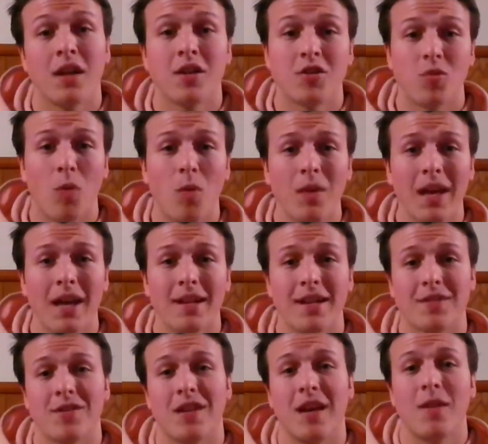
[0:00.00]
So what we had
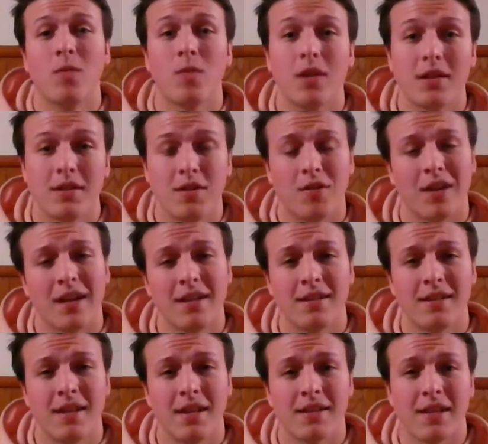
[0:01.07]
yesterday was the United
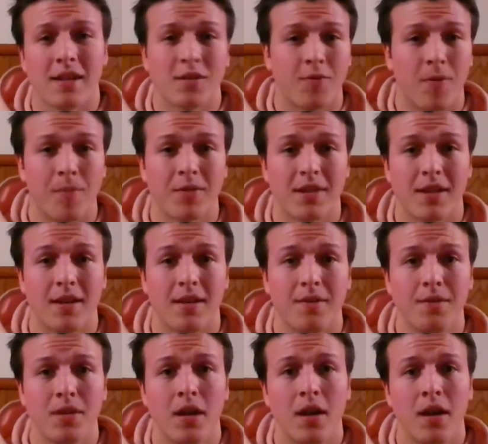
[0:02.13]
States House of
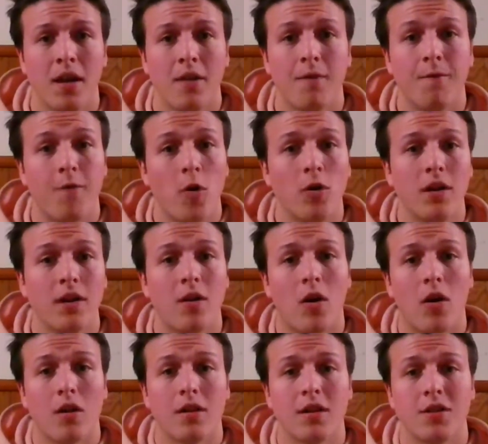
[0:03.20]
Representatives voted
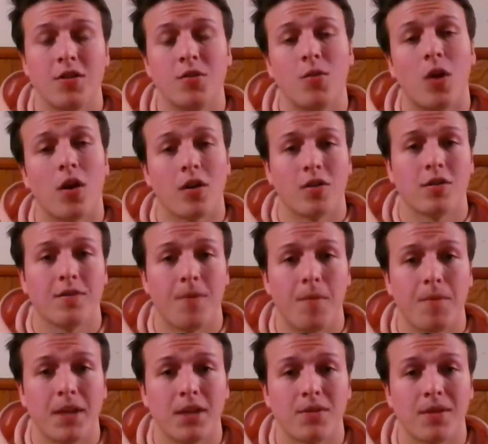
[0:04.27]
on the two articles of
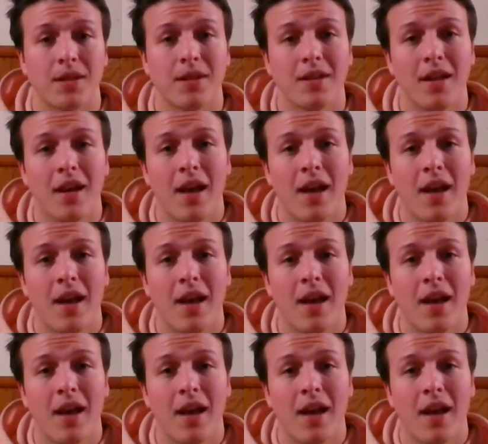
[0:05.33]
impeachment.